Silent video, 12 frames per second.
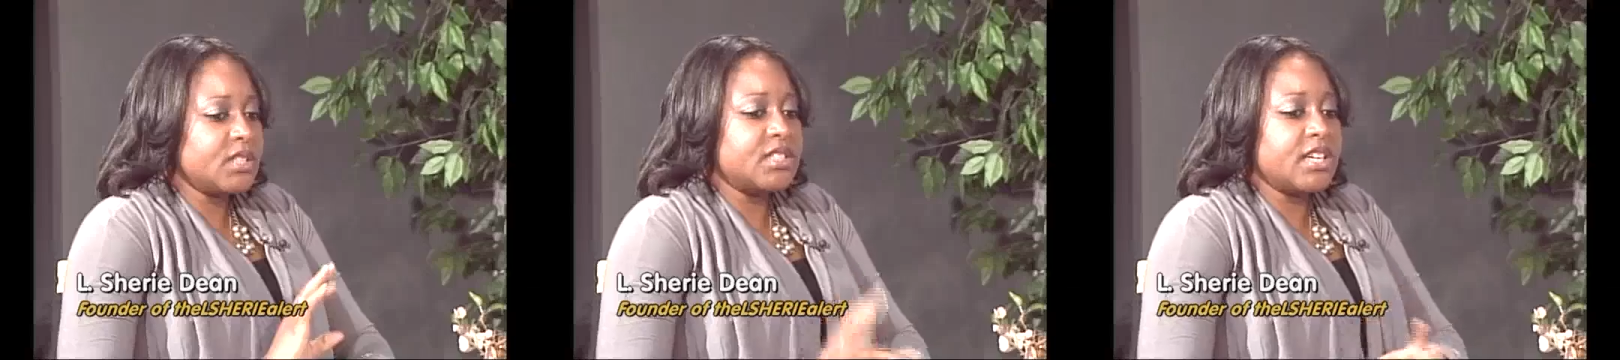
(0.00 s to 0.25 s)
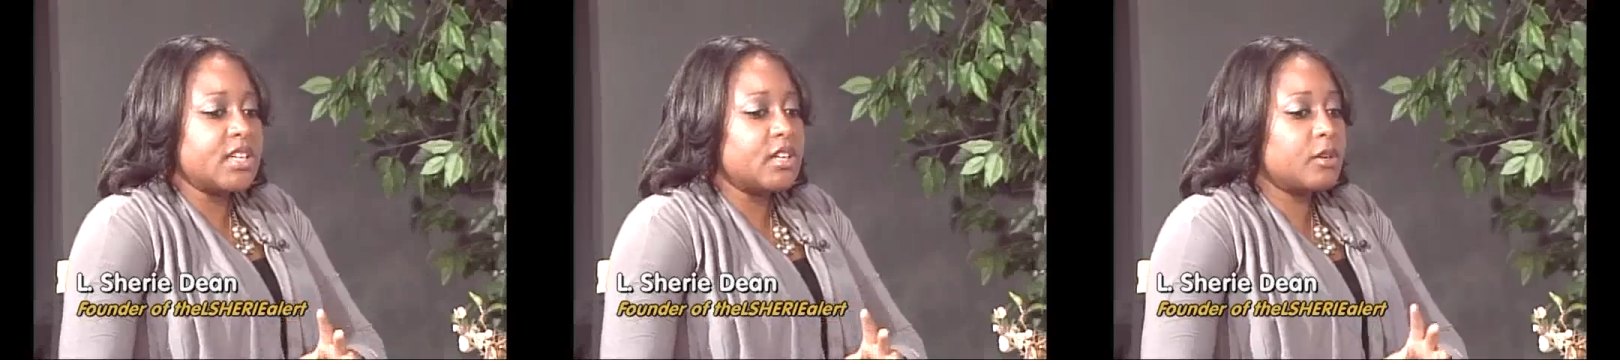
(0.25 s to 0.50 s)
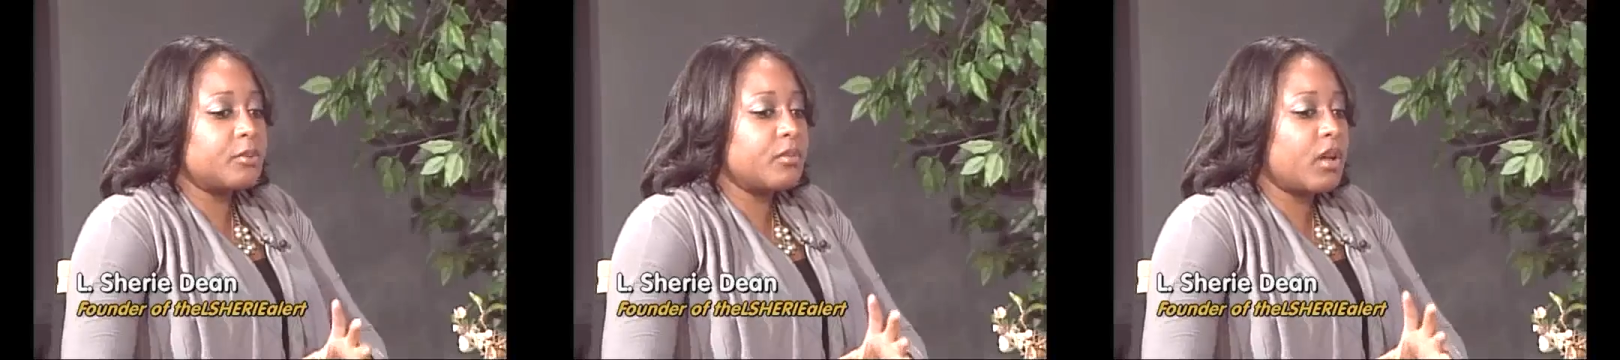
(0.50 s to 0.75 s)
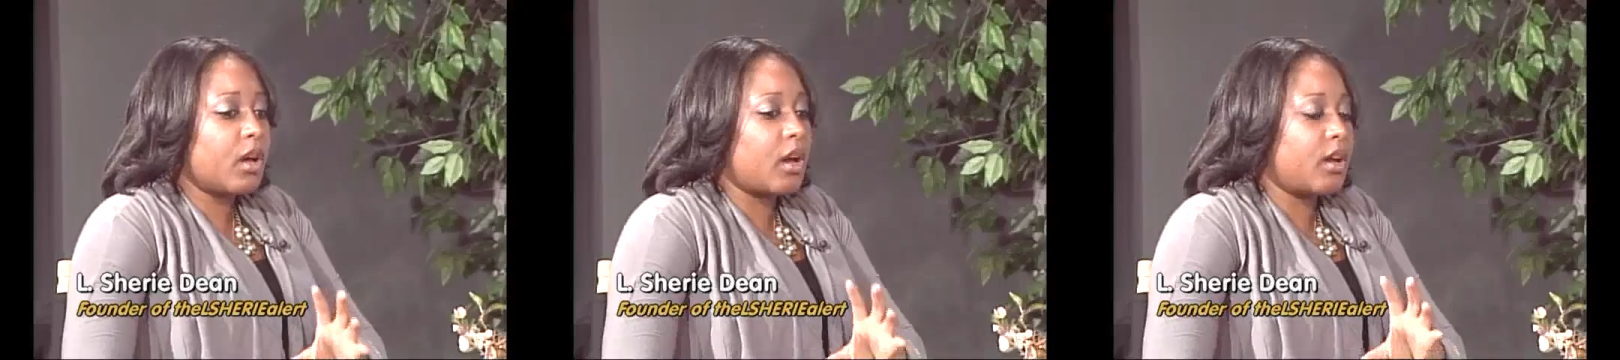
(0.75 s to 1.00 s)
Denim
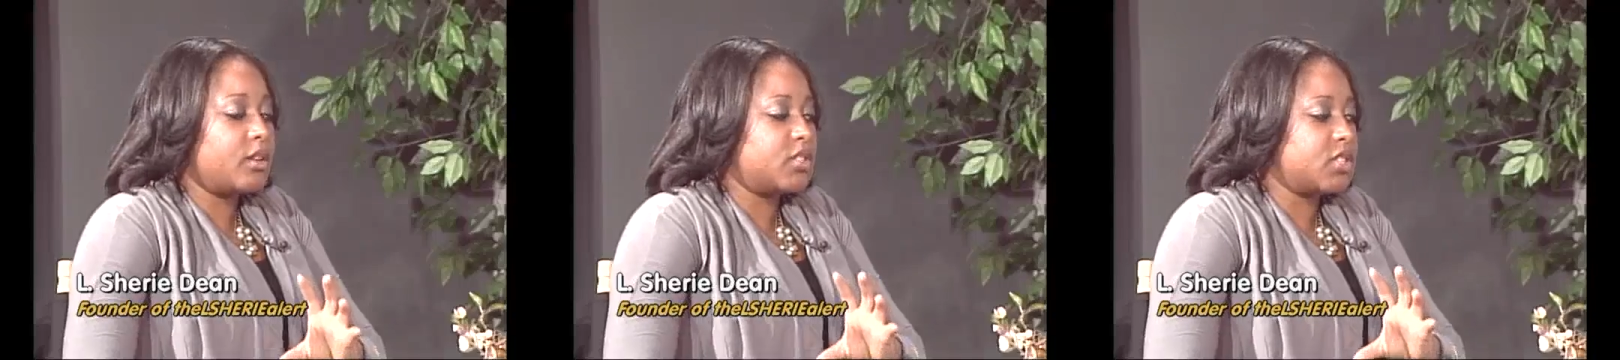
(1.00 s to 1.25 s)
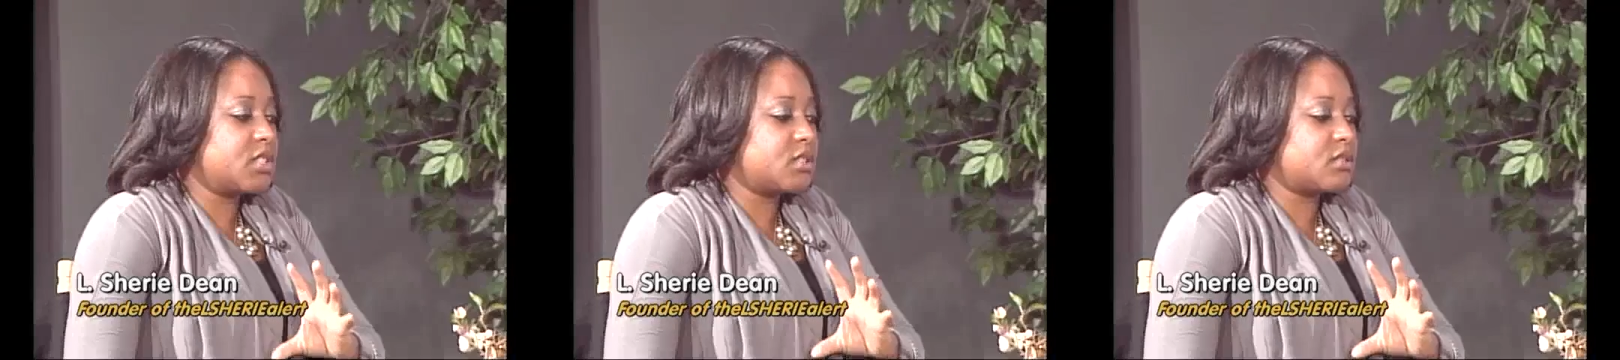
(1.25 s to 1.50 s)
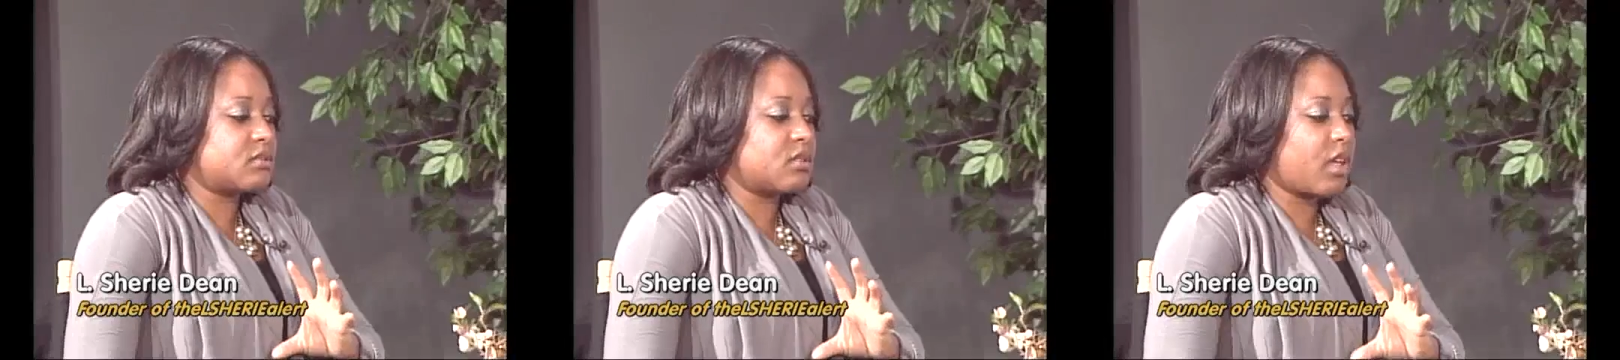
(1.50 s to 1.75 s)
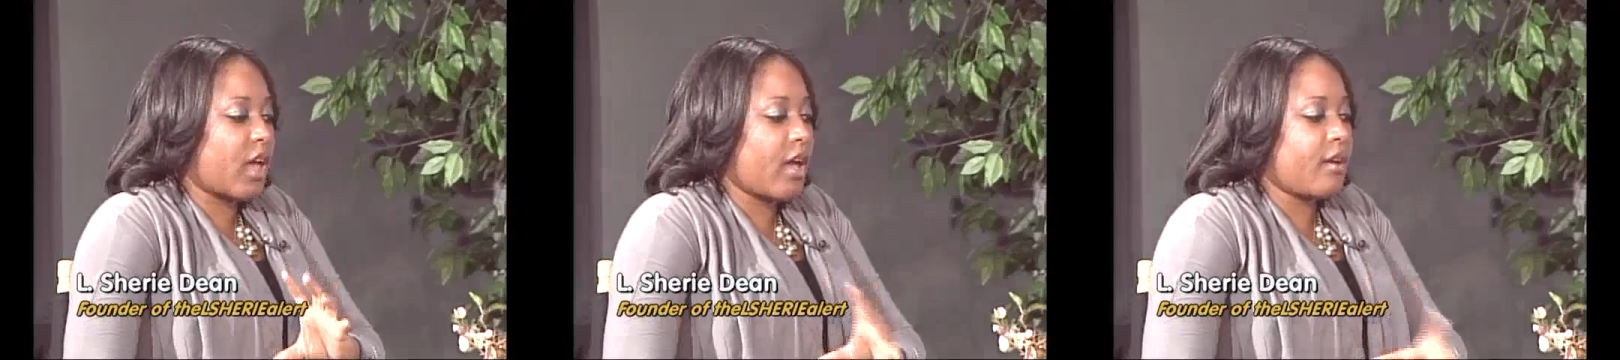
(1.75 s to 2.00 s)

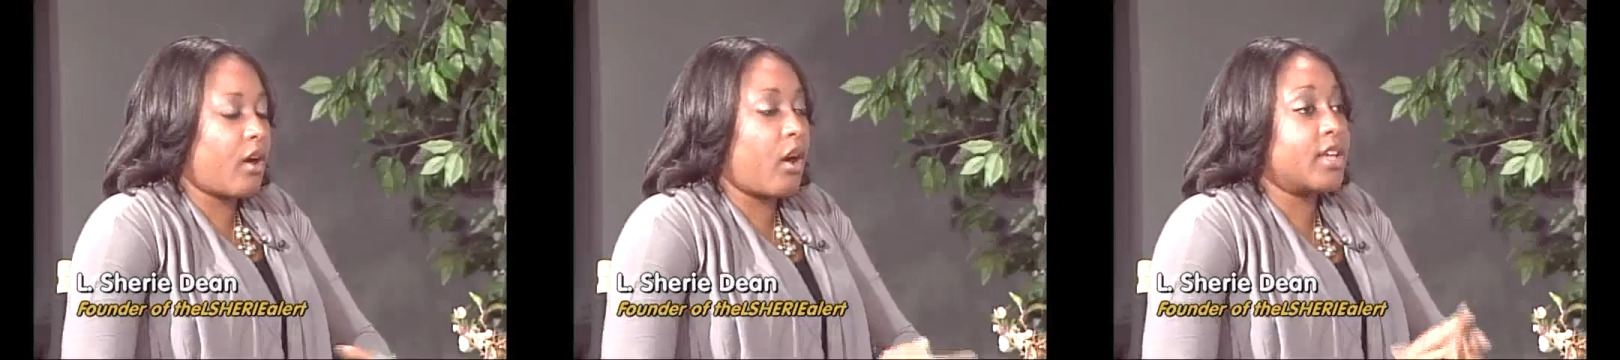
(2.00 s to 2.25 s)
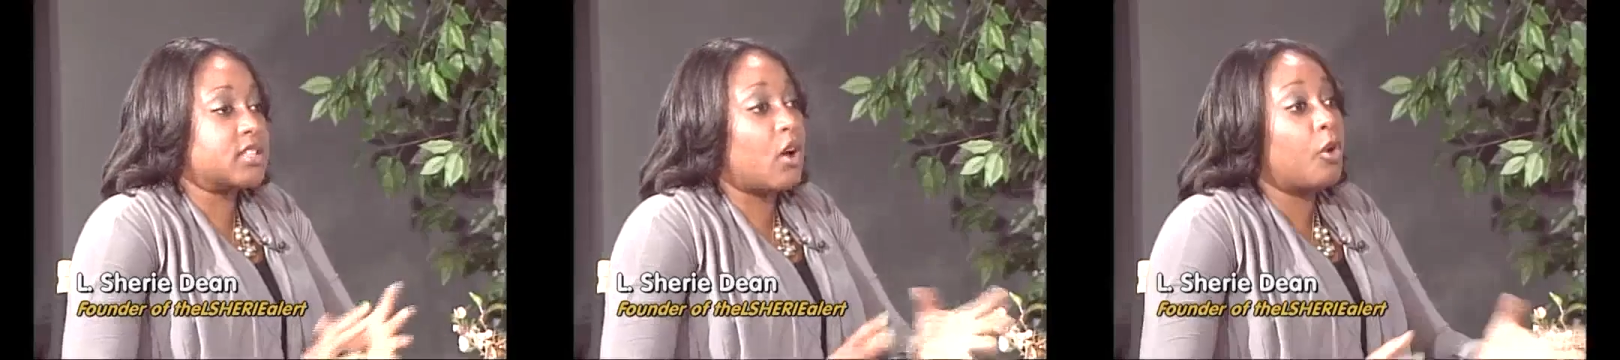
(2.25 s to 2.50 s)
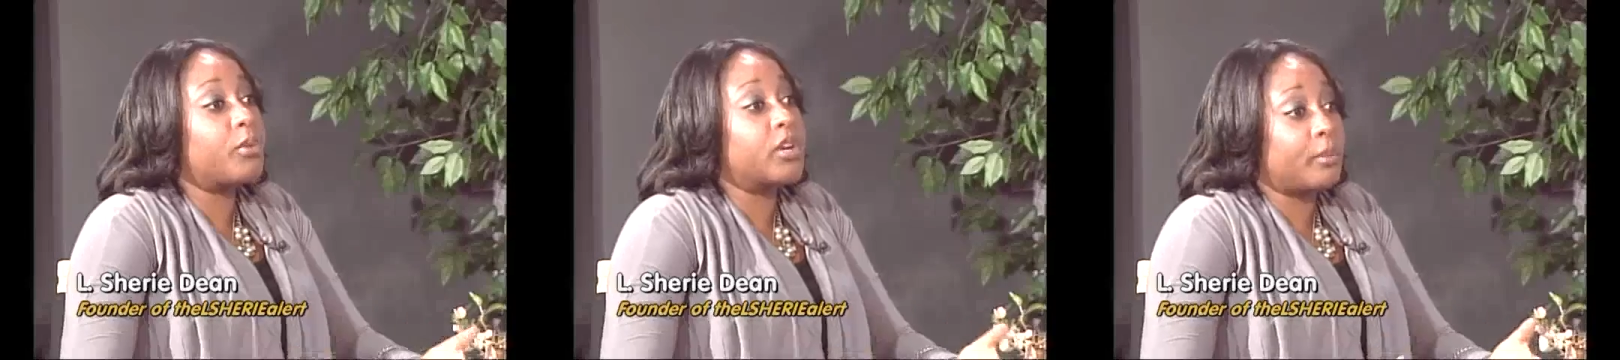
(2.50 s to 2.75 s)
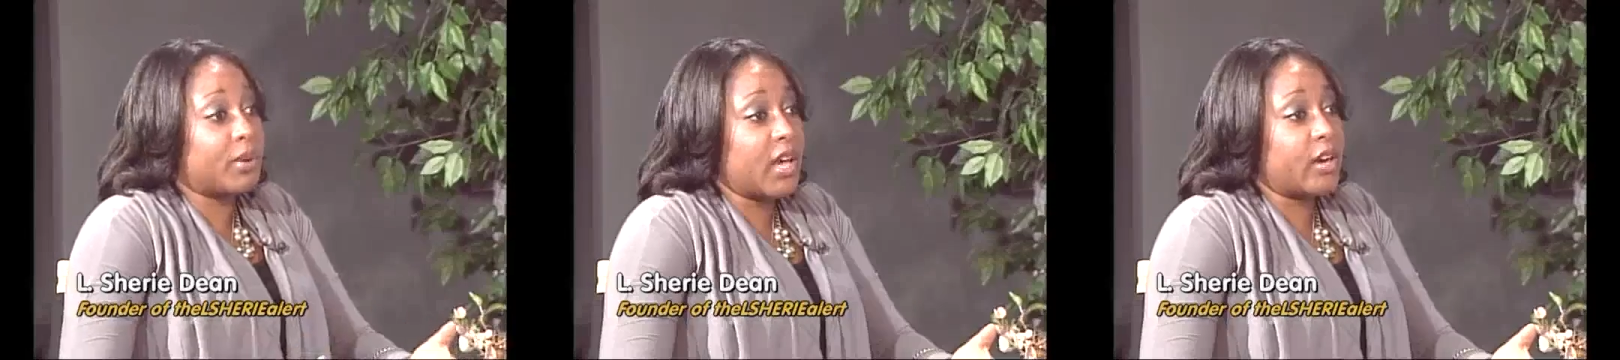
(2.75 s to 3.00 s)
has opened
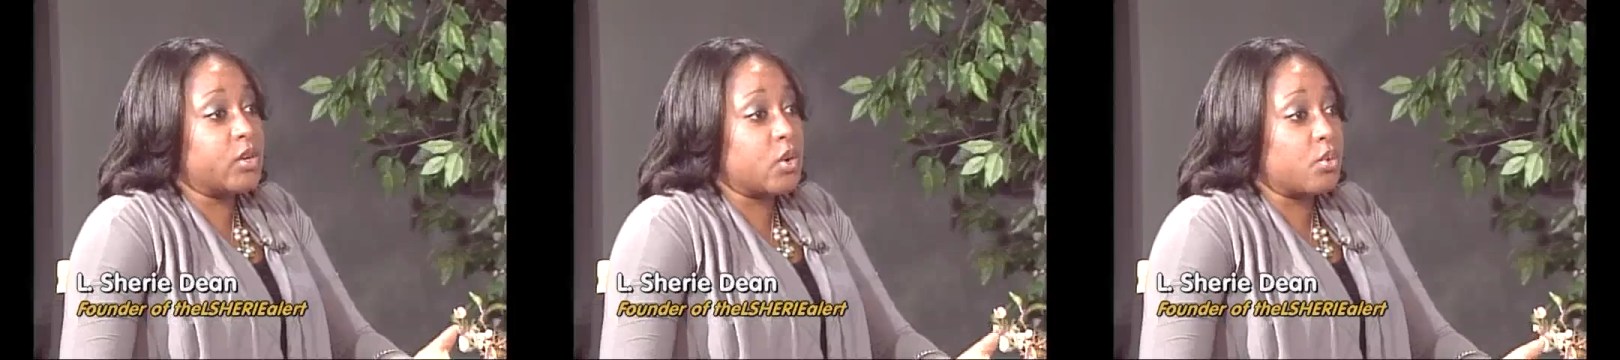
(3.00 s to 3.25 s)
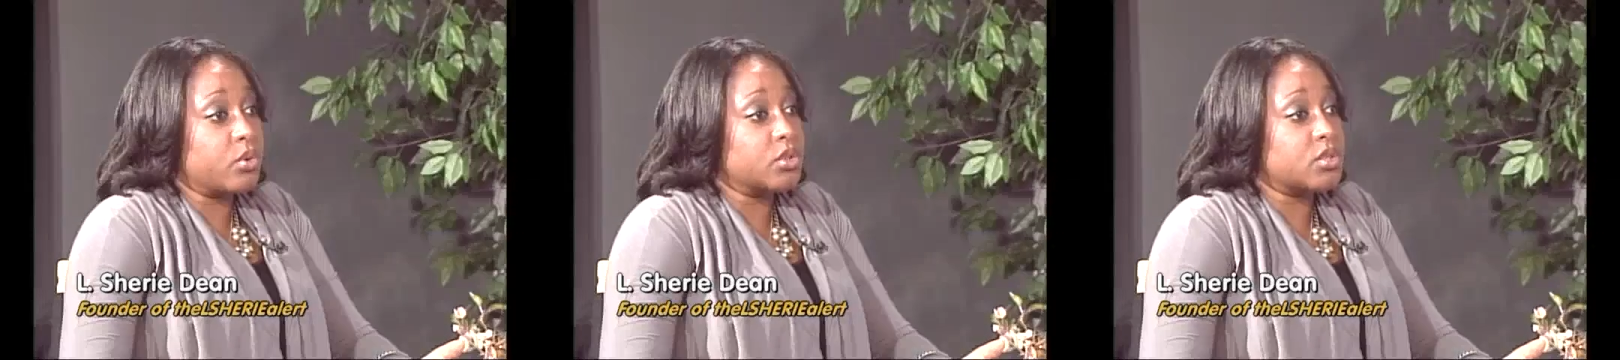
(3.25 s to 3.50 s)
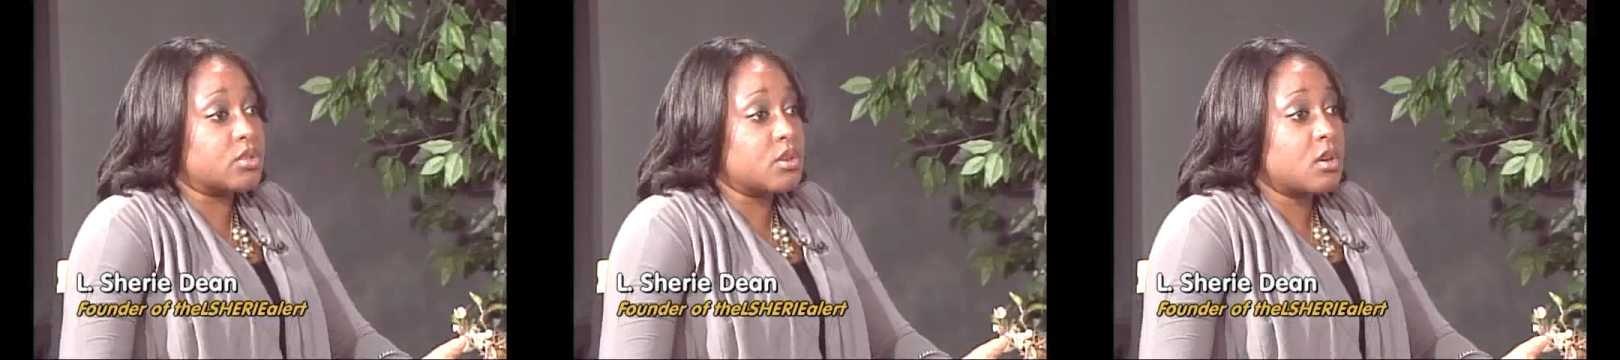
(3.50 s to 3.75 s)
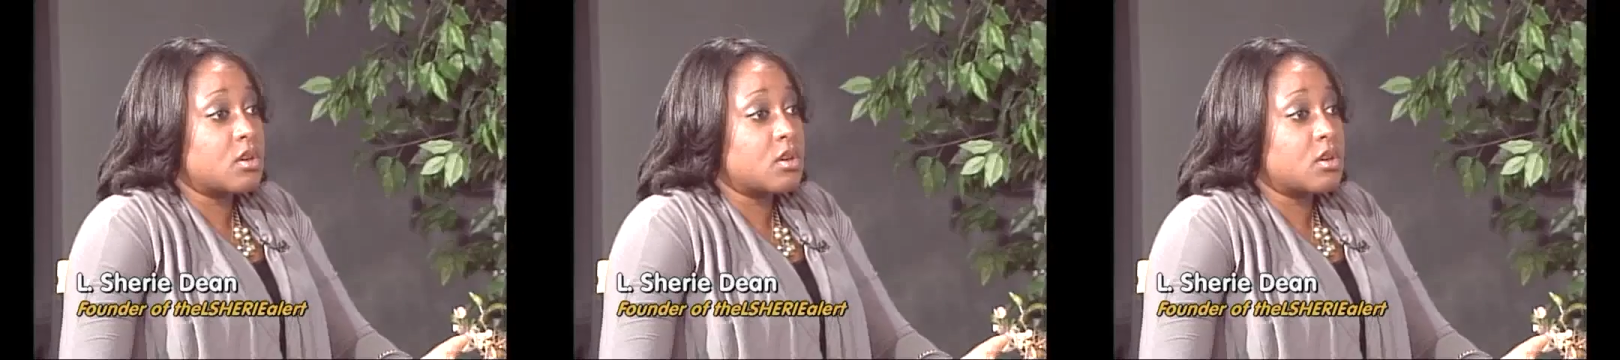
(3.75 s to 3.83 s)
up a lot of doors